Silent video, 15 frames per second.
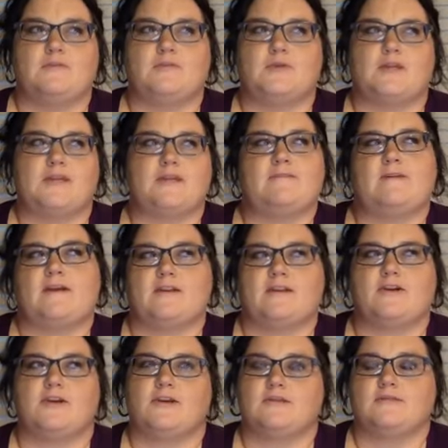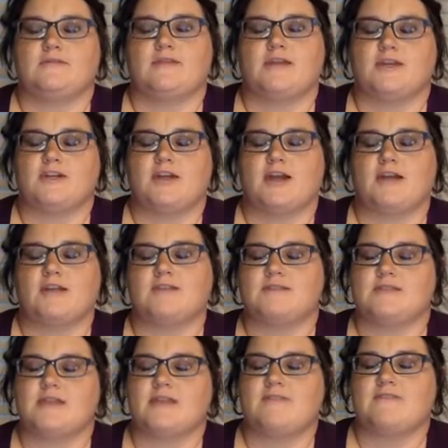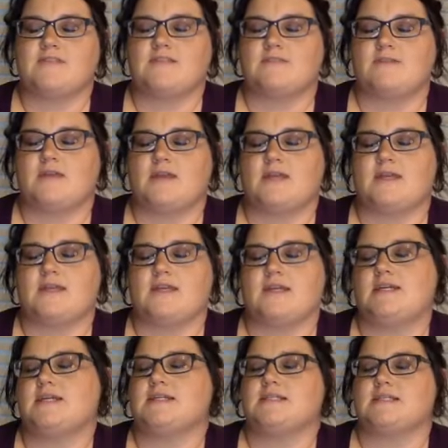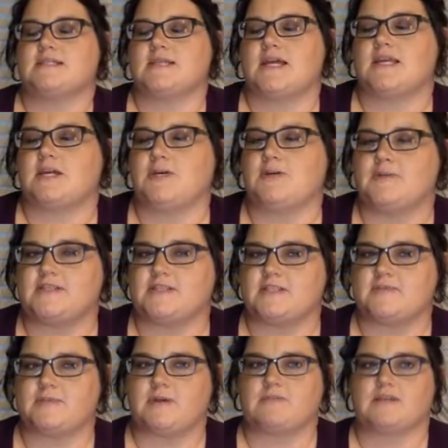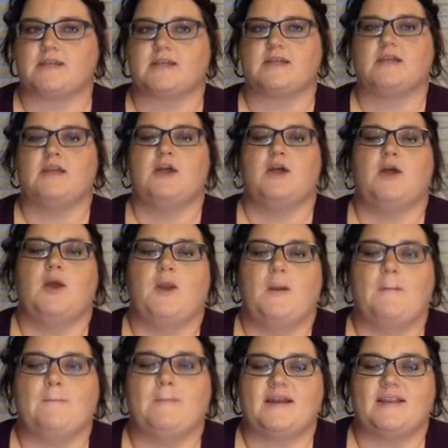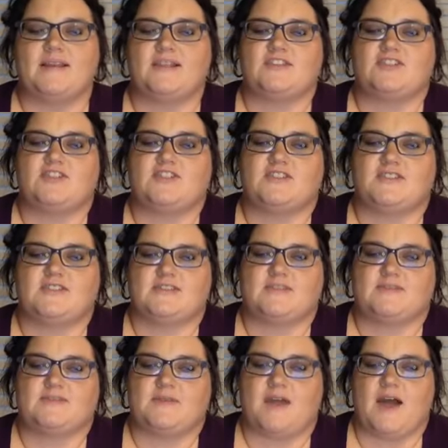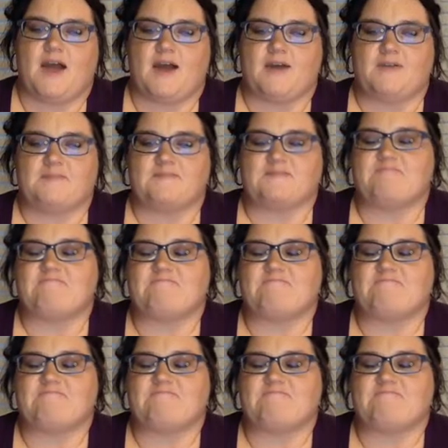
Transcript: Pretty a lot of a lot of crowds kind of visit Waikiki because it's kind of open to the public, but it's just um,